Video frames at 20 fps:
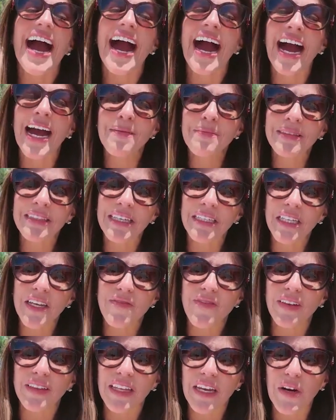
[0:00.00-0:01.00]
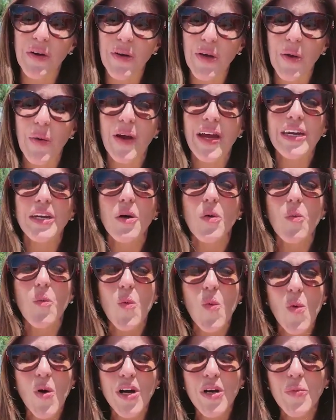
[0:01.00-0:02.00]
I'm Lily Vallario, an
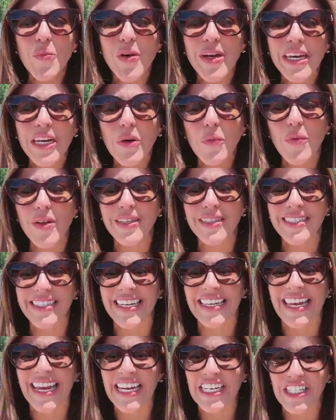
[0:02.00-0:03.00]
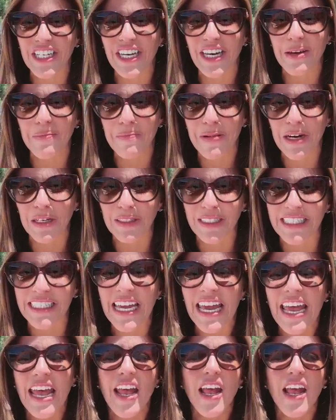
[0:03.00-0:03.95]
award-winning real estate agent in Maryland.